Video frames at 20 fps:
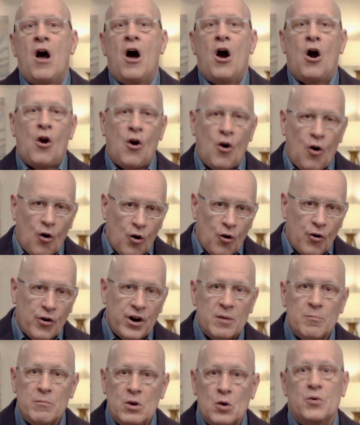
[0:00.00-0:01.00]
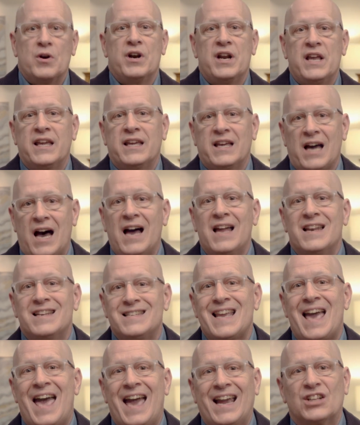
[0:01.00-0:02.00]
herd immunity,
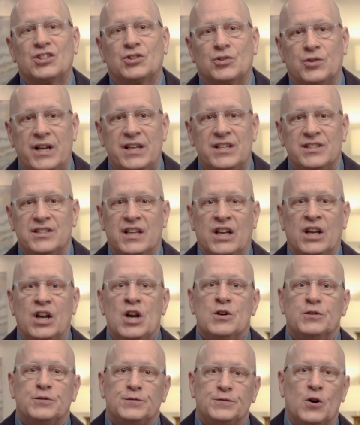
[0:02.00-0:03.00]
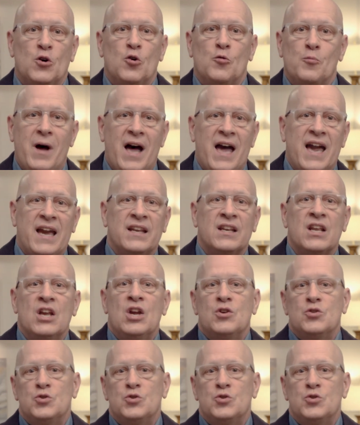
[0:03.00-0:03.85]
contact tracing, fomite,